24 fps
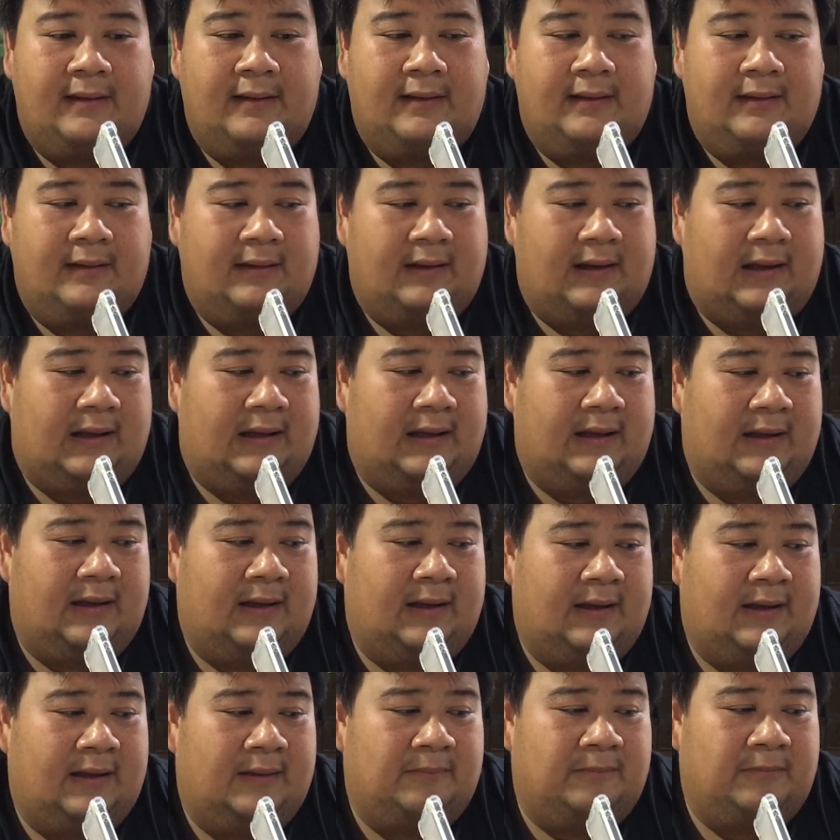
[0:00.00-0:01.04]

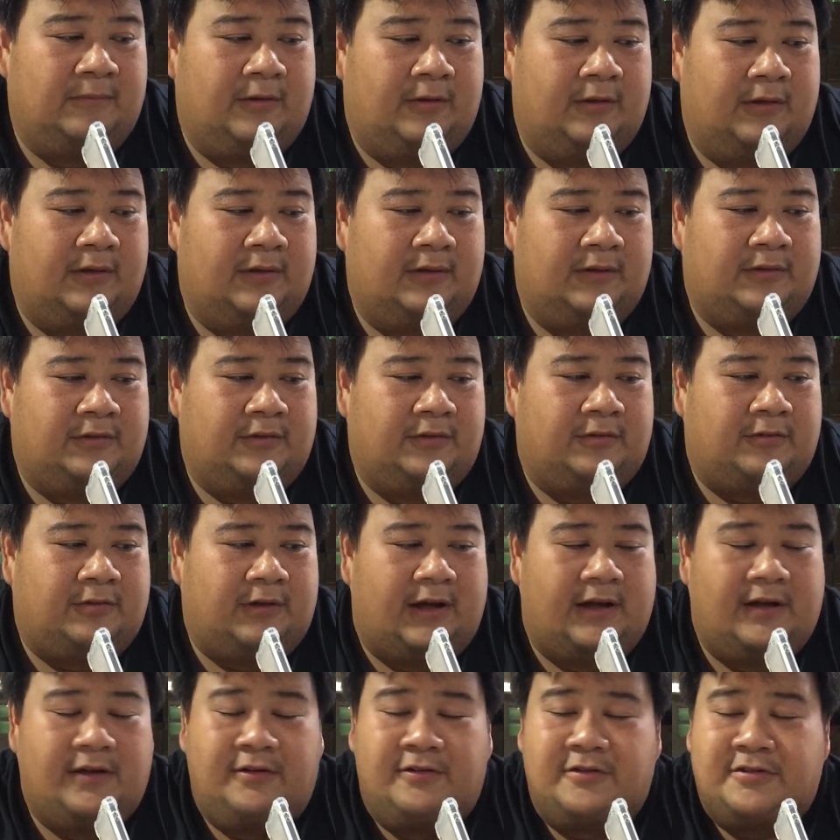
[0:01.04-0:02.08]
I'm going to try
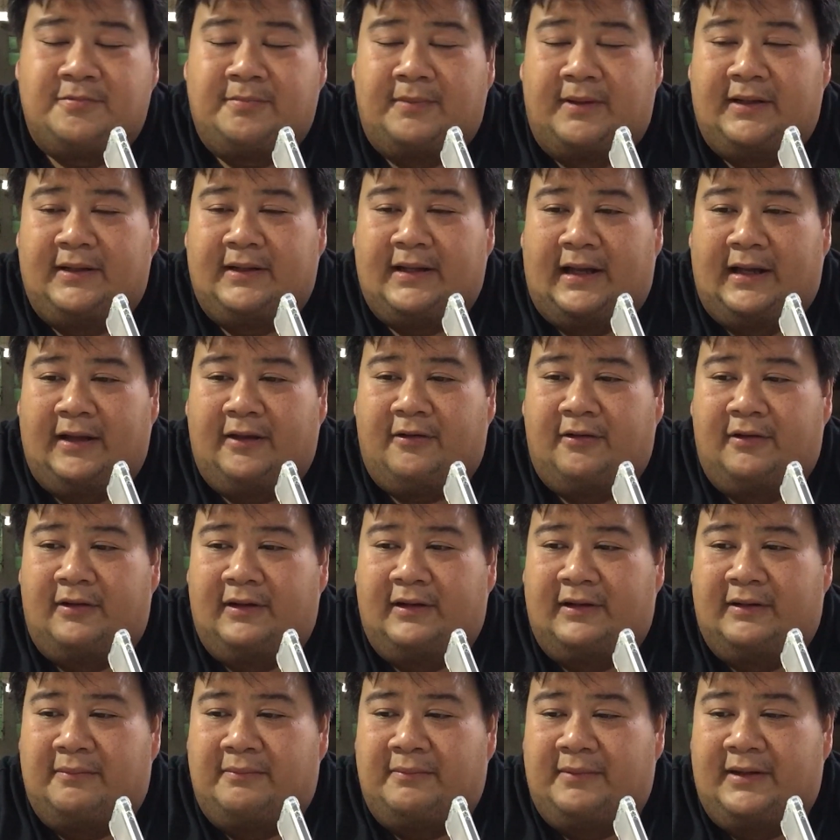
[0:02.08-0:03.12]
and use my Nikon in
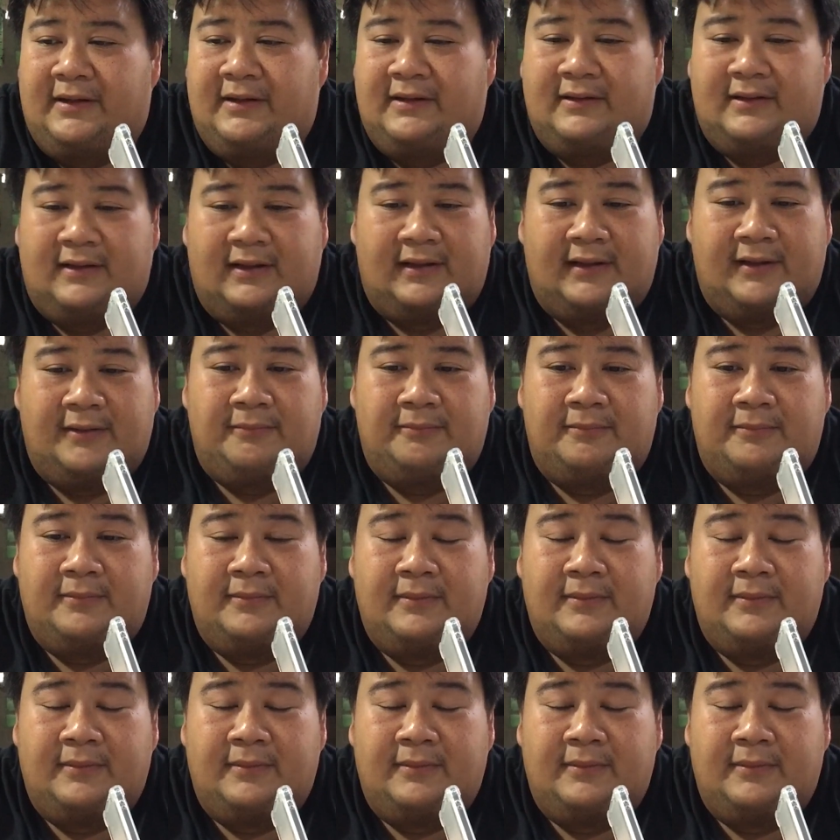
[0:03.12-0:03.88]
the meantime,